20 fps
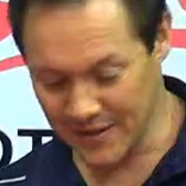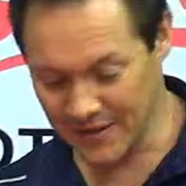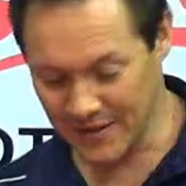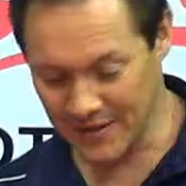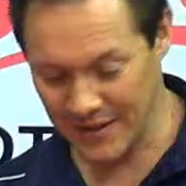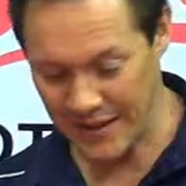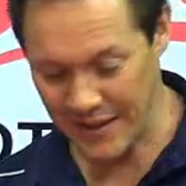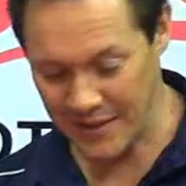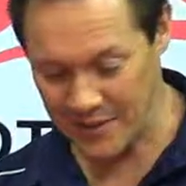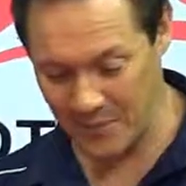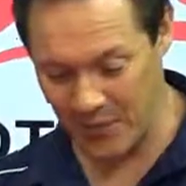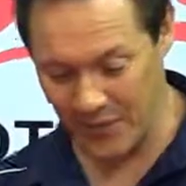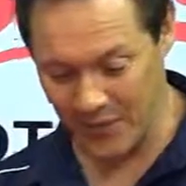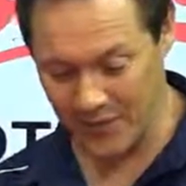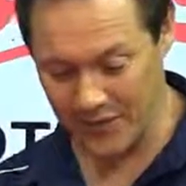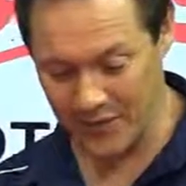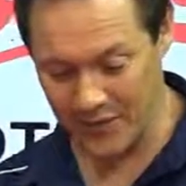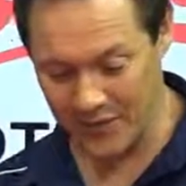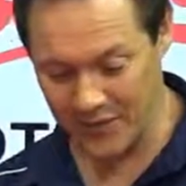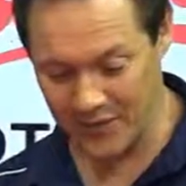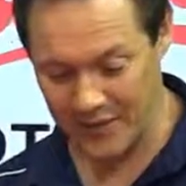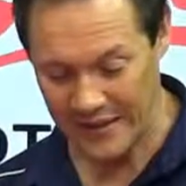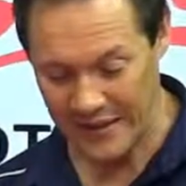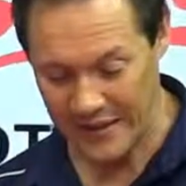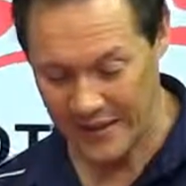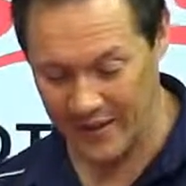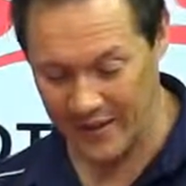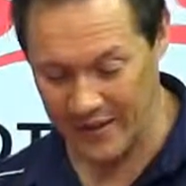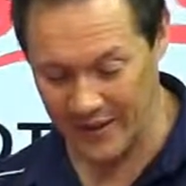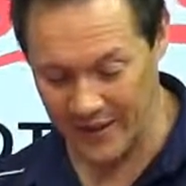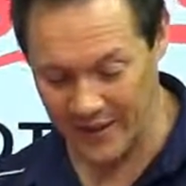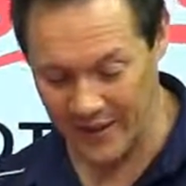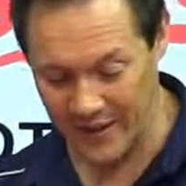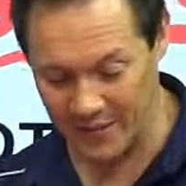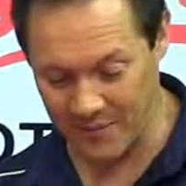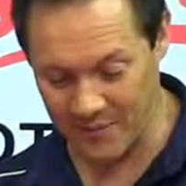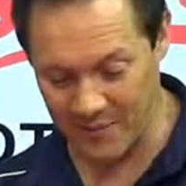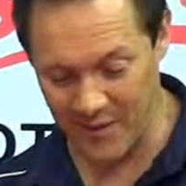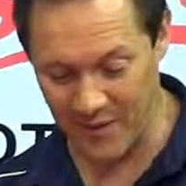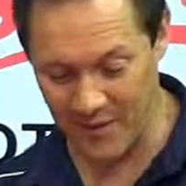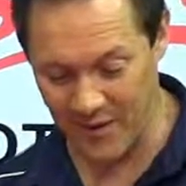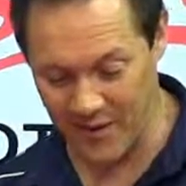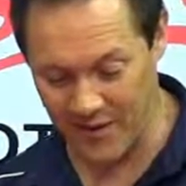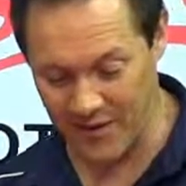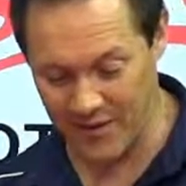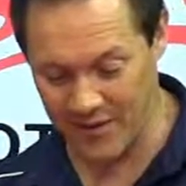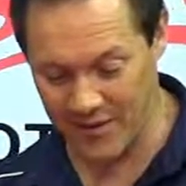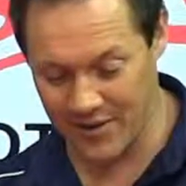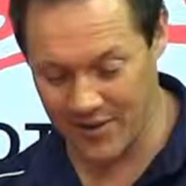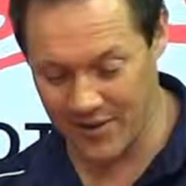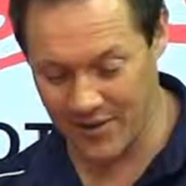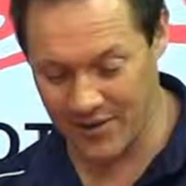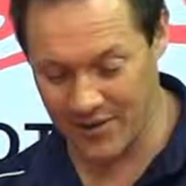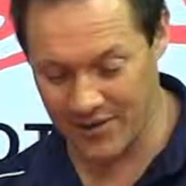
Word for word: Crusaders by fifteen. Um, yeah, okay.